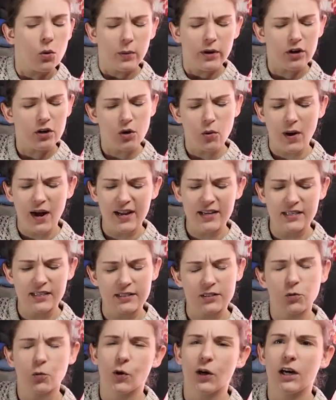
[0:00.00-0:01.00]
We don't know why it
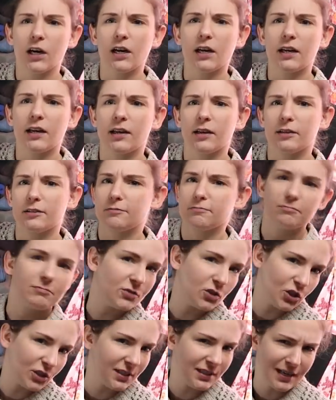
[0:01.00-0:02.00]
doesn't work. It
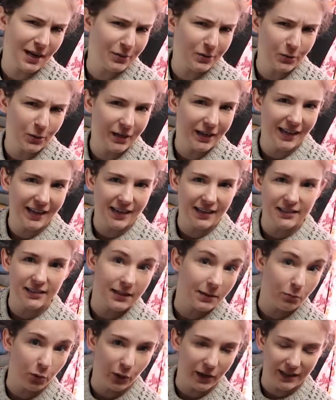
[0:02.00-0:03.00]
just stopped working at
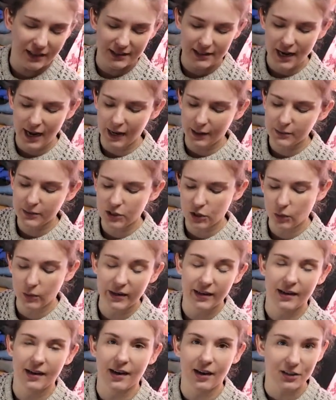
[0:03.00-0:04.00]
some point in time, so
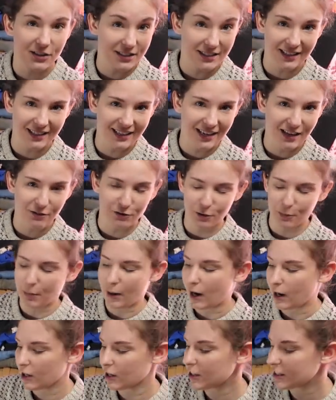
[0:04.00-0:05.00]
we are selling it for
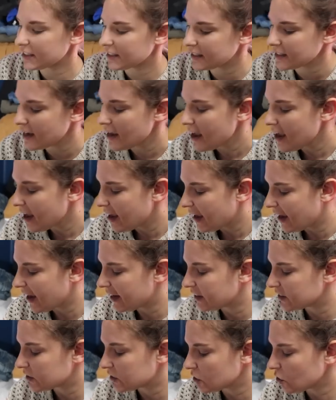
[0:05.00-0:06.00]
parts
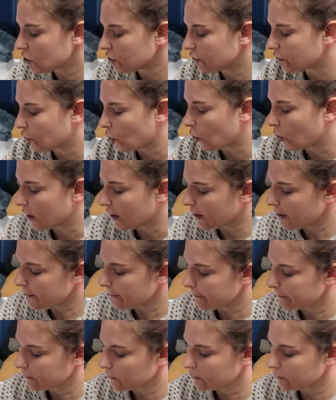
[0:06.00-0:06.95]
and it sold for